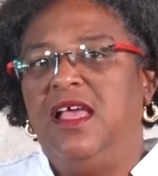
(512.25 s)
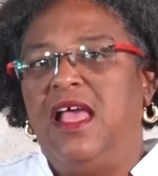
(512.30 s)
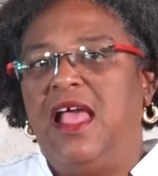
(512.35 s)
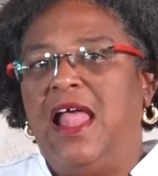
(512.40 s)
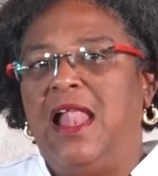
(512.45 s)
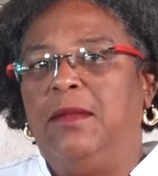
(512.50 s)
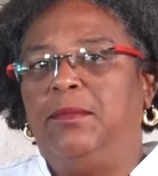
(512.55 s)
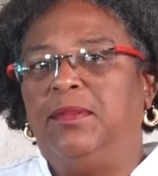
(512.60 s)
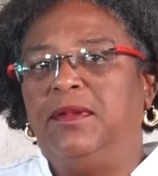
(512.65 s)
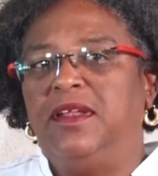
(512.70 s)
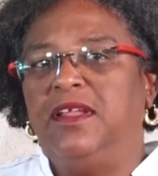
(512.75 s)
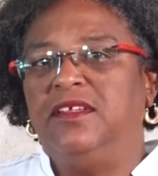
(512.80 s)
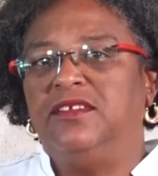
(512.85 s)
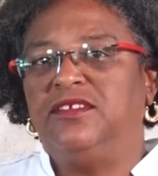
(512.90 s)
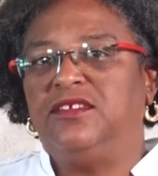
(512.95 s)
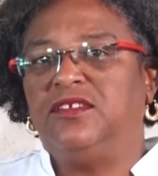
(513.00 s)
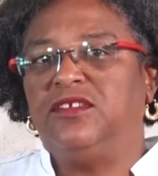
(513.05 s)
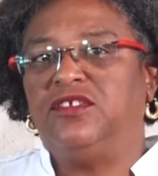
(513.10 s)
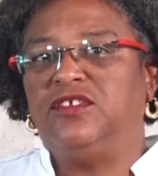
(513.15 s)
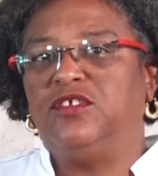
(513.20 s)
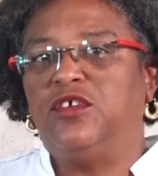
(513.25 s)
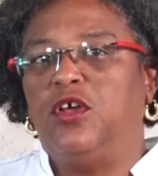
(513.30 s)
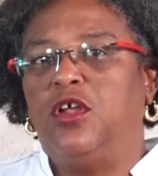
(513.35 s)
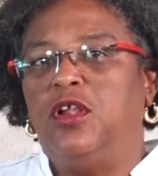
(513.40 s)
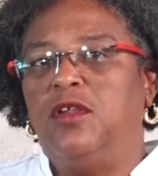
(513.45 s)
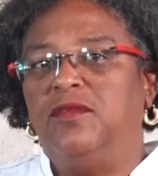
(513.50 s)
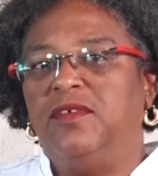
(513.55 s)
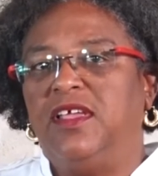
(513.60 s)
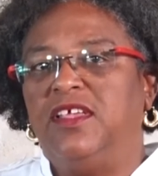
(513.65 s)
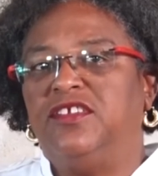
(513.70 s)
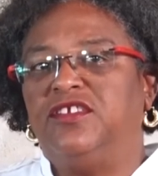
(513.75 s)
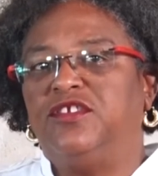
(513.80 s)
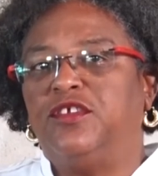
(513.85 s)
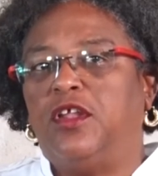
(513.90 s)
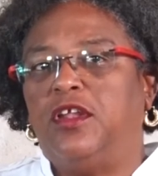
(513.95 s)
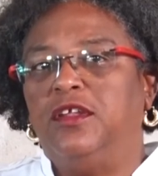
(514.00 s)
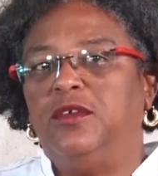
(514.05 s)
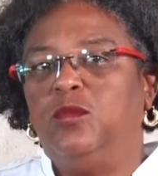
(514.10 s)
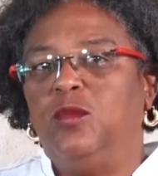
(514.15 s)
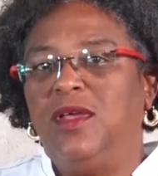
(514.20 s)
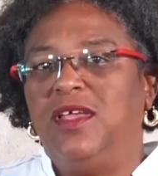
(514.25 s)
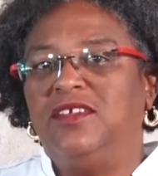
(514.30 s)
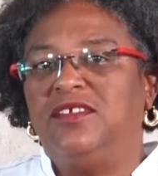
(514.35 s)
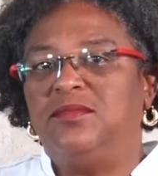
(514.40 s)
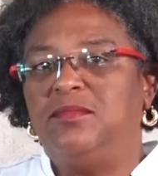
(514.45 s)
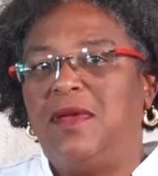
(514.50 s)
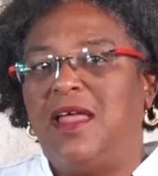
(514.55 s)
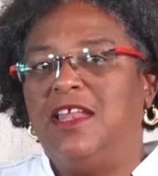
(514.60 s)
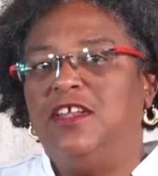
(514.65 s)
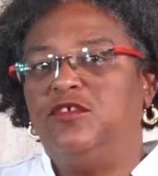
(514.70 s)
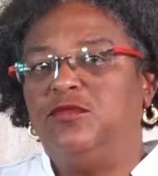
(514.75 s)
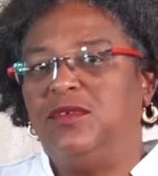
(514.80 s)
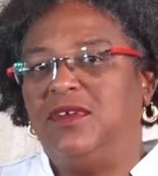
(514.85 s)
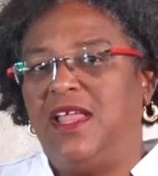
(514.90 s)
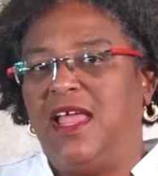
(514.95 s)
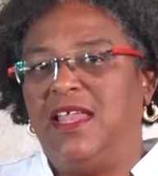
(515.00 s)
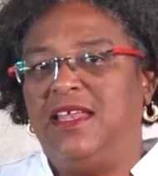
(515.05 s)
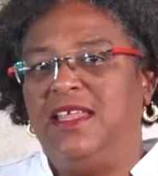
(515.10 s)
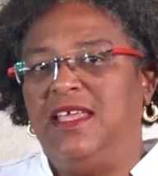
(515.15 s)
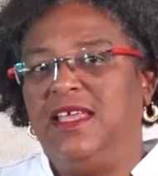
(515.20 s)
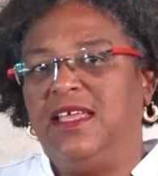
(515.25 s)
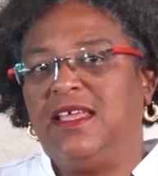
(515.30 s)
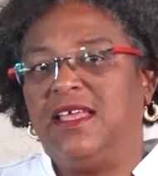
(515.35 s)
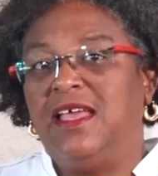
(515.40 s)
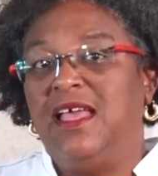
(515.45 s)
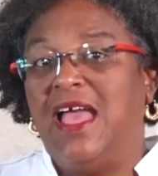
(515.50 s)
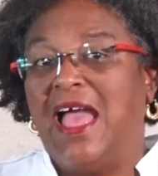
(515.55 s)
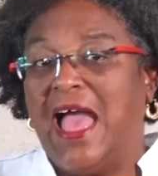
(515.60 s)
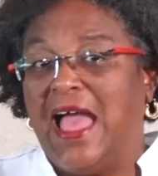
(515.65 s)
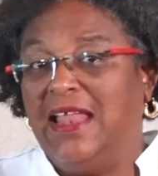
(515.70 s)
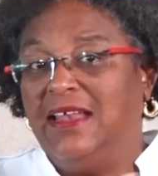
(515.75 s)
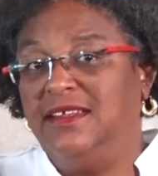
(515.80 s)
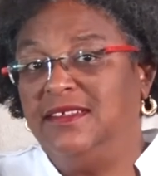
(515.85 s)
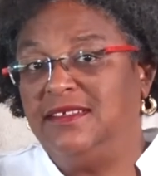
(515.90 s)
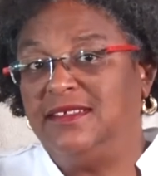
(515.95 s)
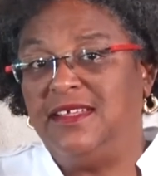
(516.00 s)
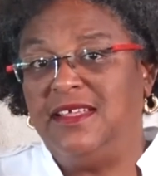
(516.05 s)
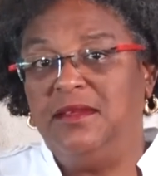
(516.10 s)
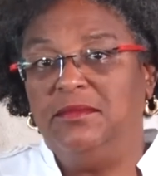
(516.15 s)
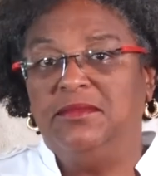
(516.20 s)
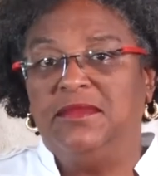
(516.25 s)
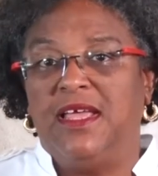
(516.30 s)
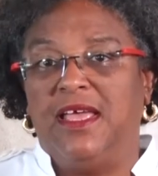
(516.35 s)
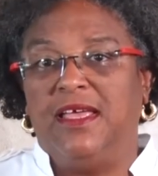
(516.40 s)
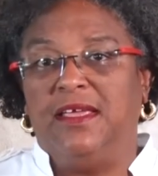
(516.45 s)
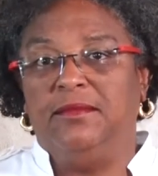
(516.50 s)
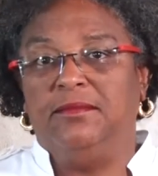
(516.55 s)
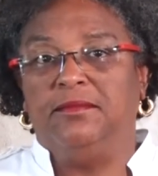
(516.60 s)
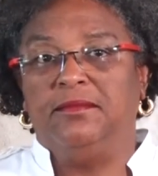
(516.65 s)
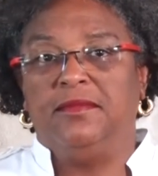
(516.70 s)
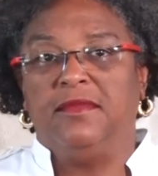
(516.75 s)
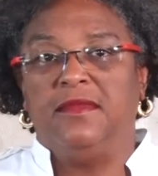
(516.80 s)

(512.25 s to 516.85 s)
helping us to solve a solid waste management headache at the same time.